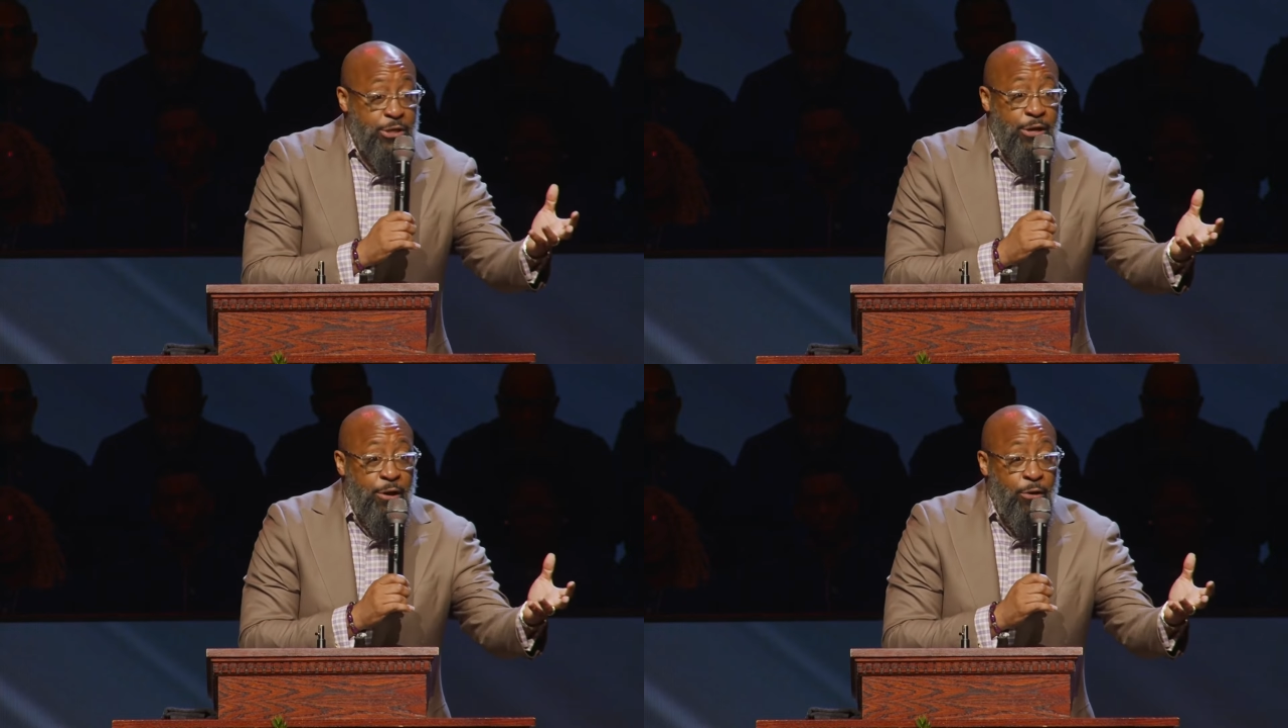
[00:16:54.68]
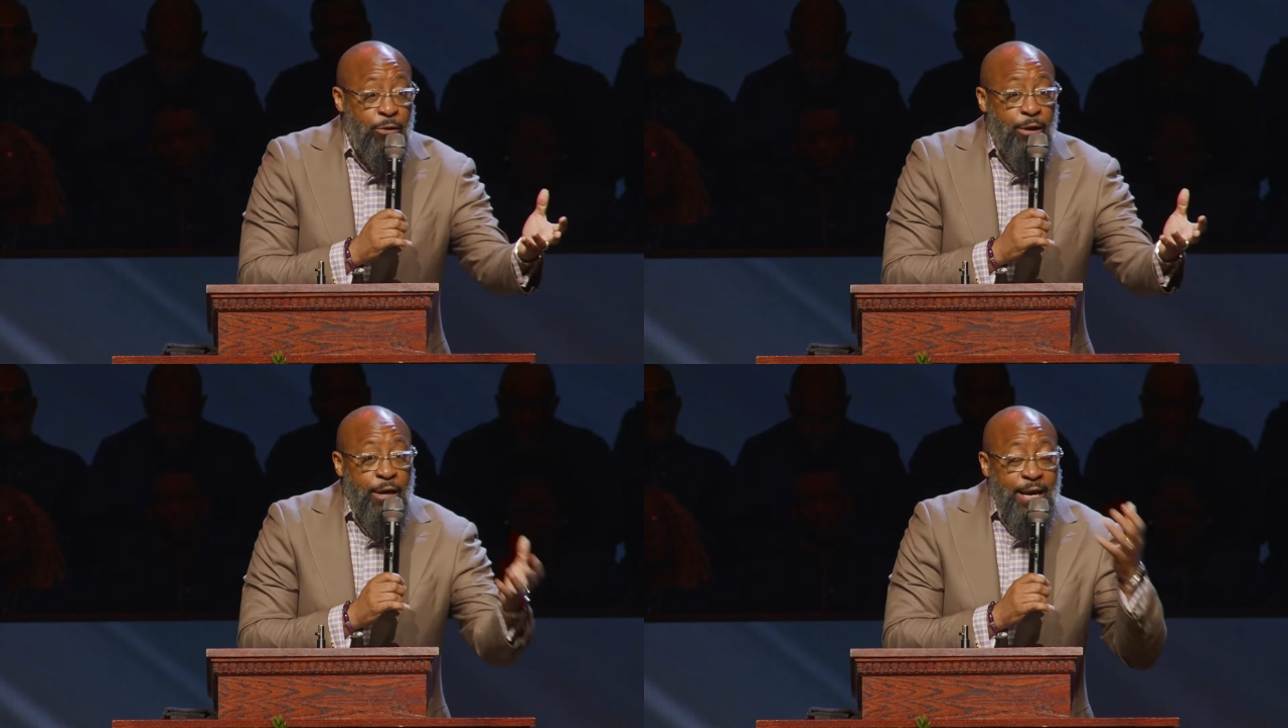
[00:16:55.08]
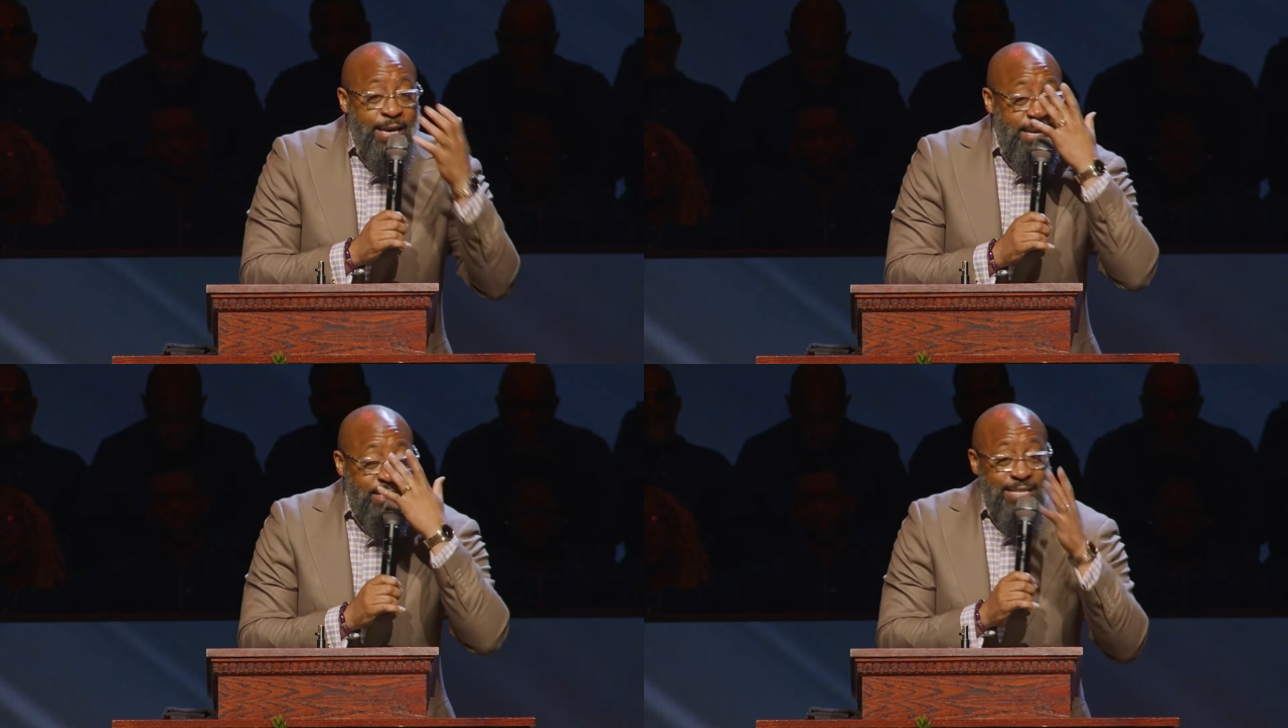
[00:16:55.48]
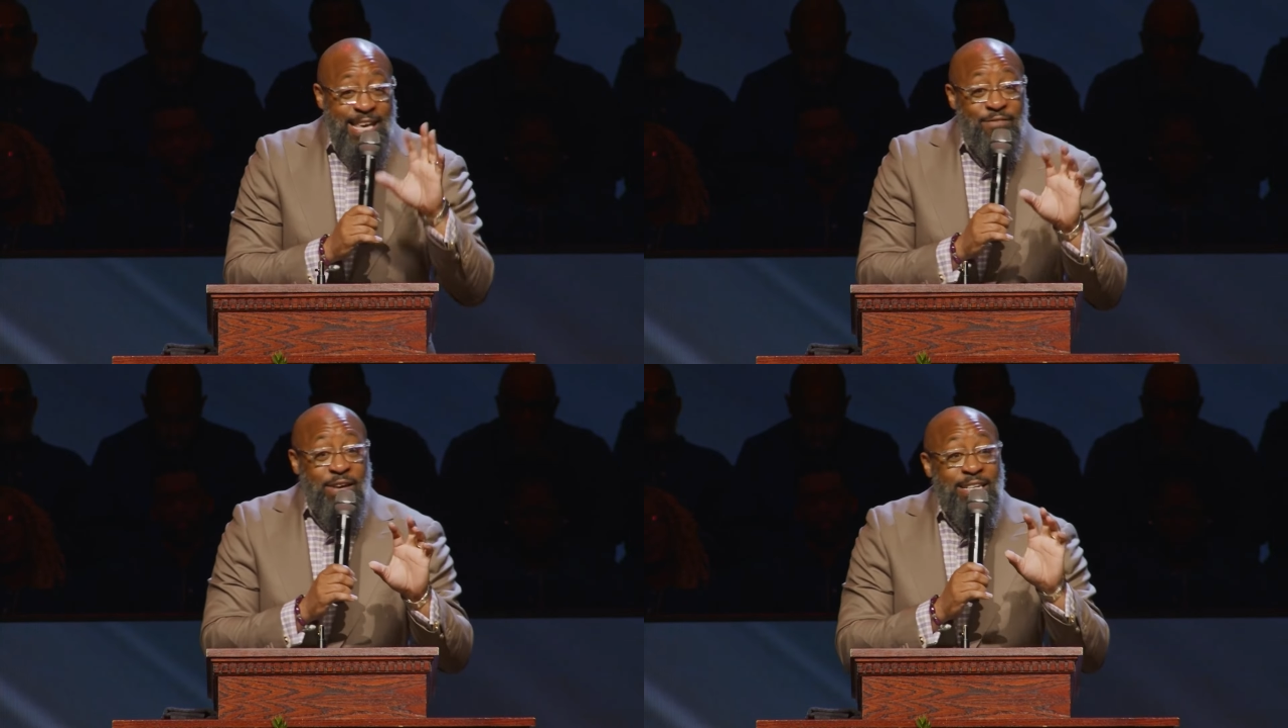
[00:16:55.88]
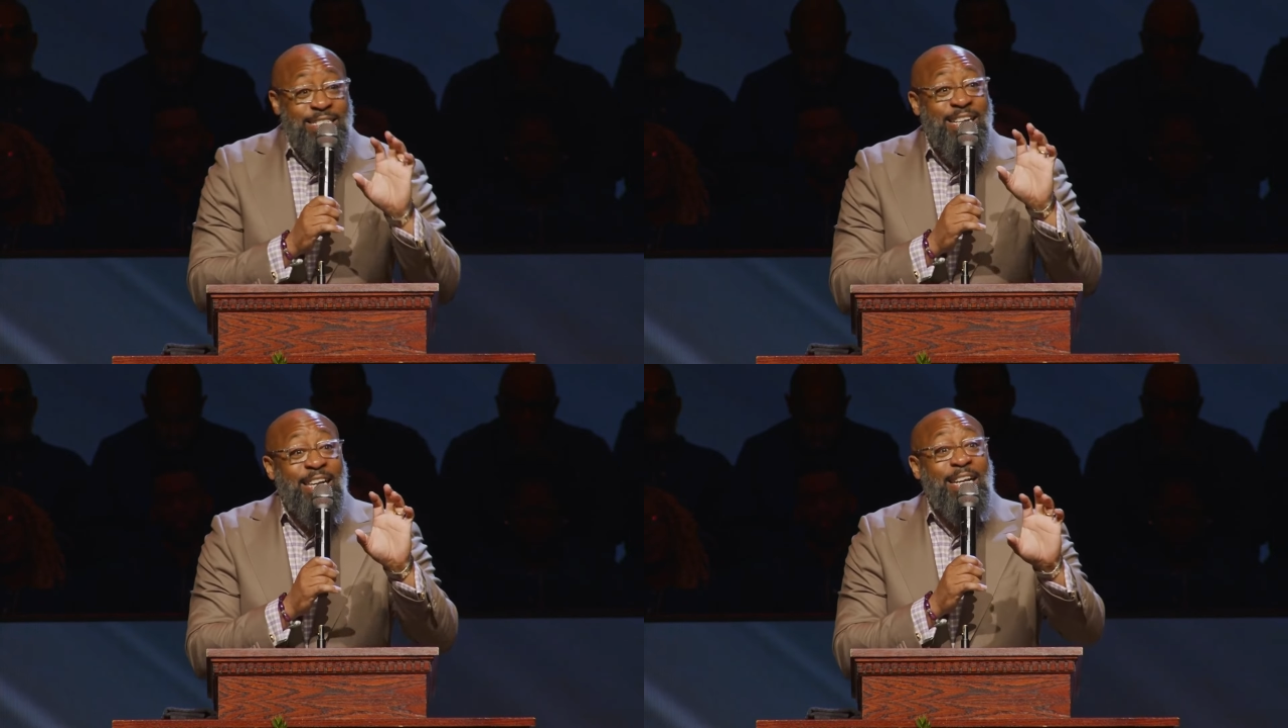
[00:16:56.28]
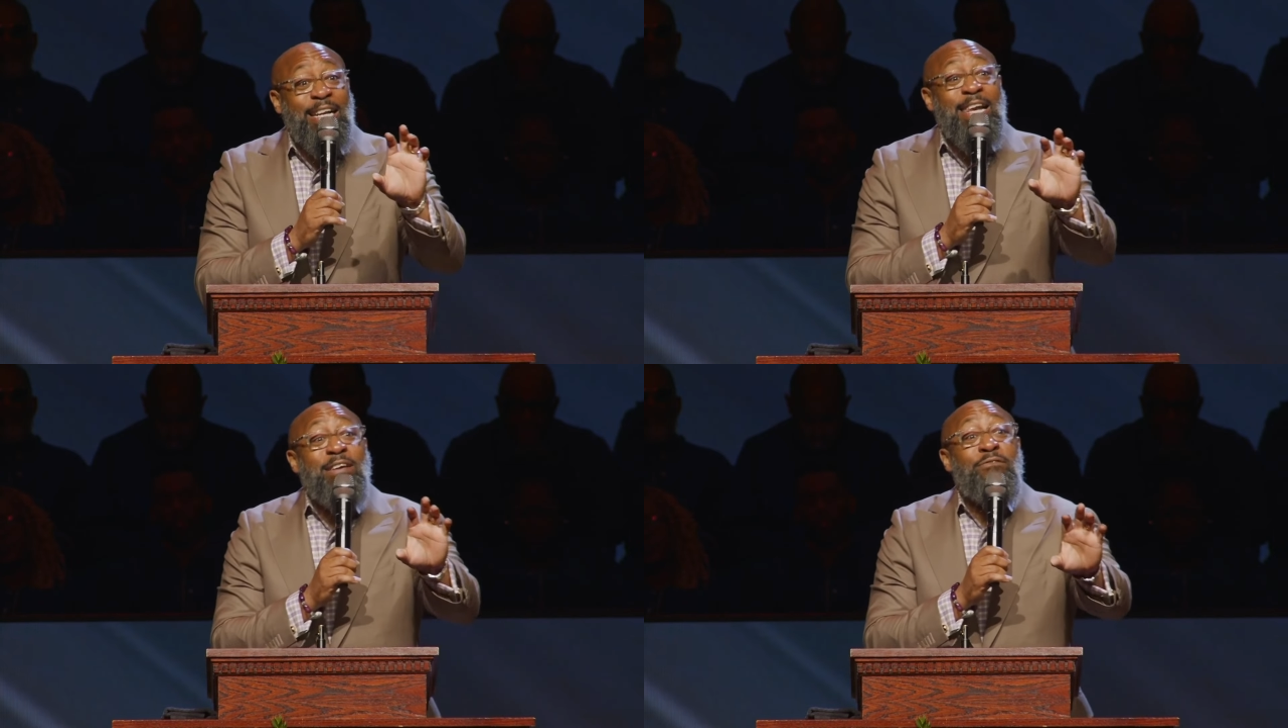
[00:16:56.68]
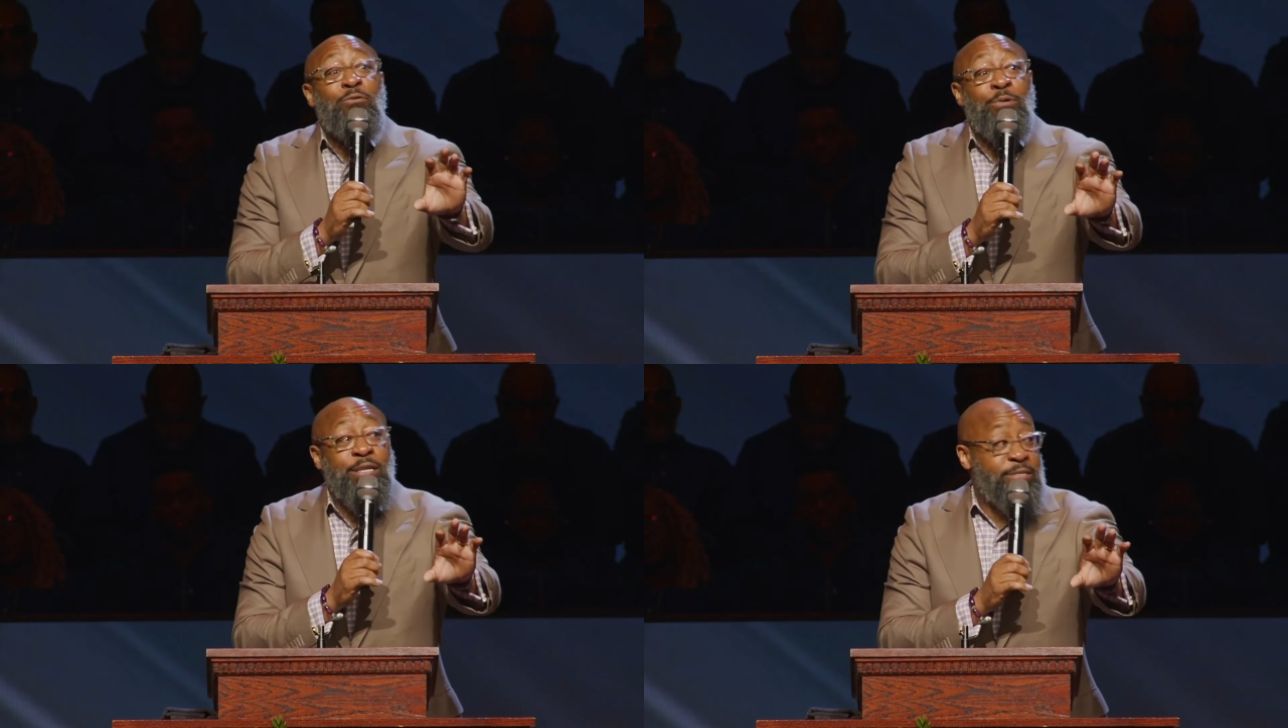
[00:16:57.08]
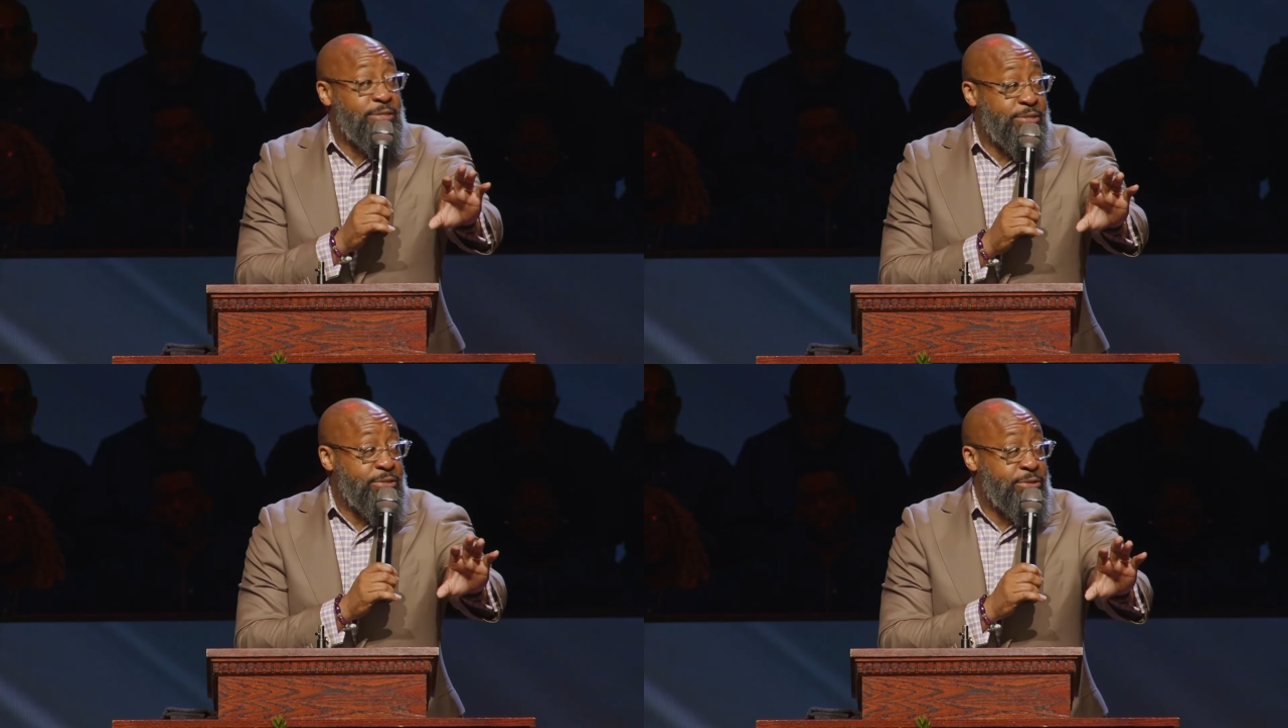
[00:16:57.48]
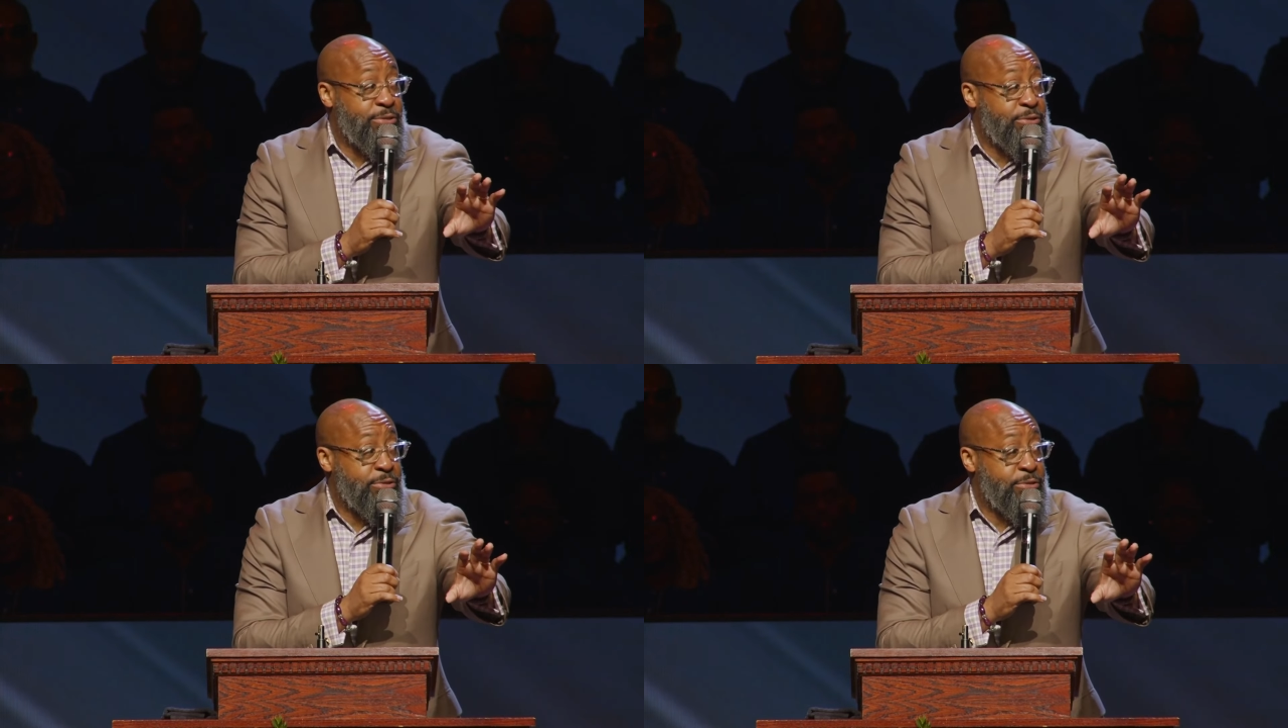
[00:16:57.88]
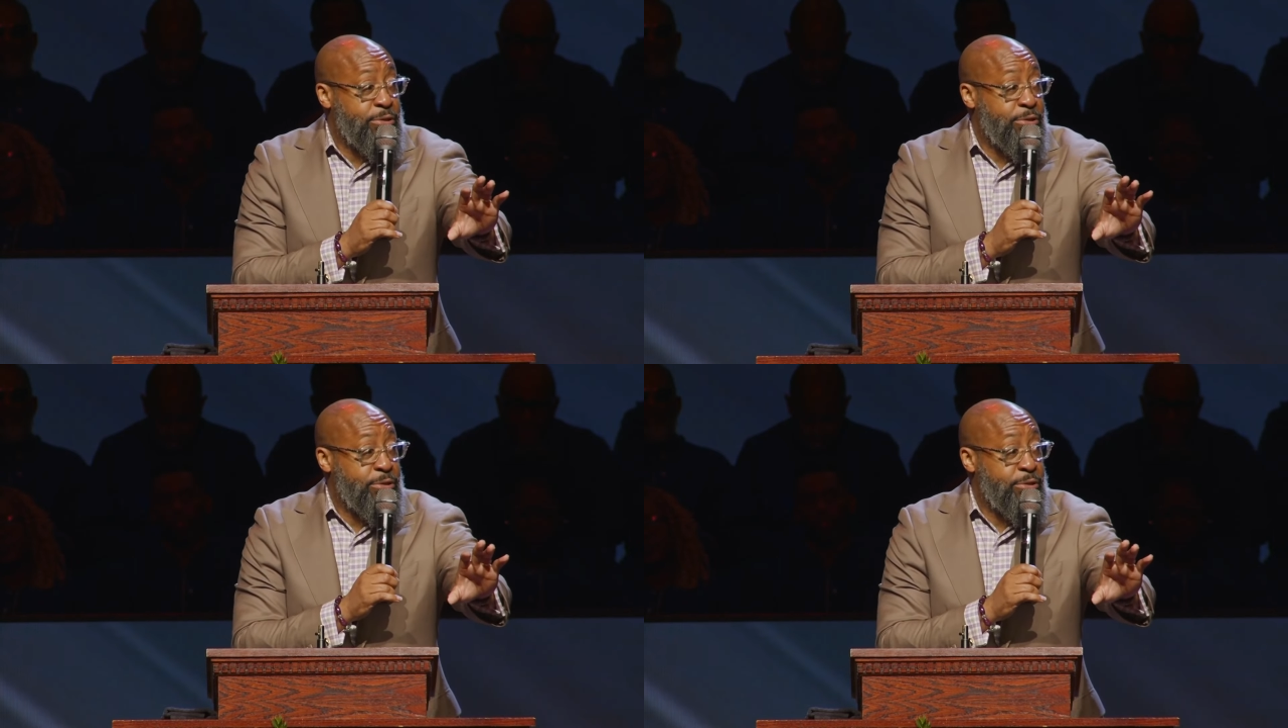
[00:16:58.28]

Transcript: y'all, he is giving deliverance